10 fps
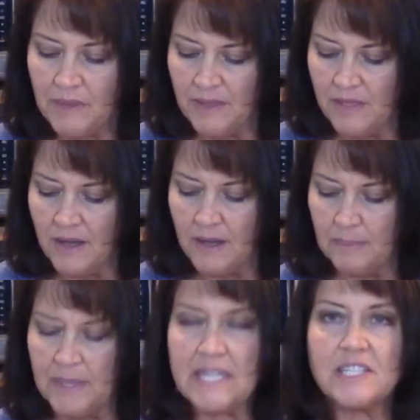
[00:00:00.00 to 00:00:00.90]

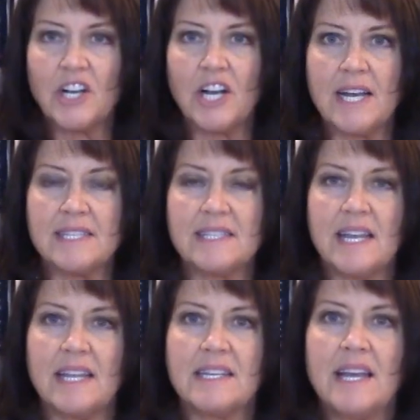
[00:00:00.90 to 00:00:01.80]
the pizza crust
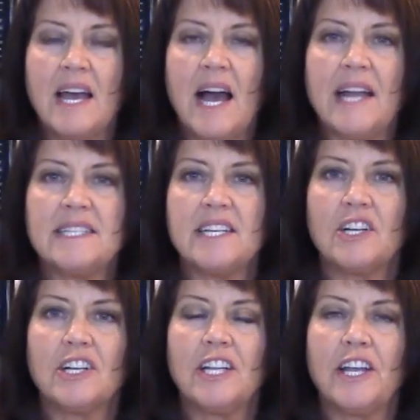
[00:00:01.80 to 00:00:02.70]
that I did
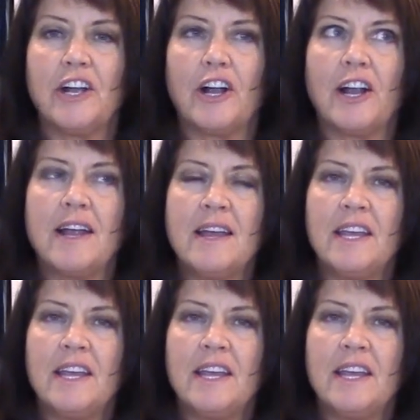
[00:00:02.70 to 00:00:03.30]
earlier,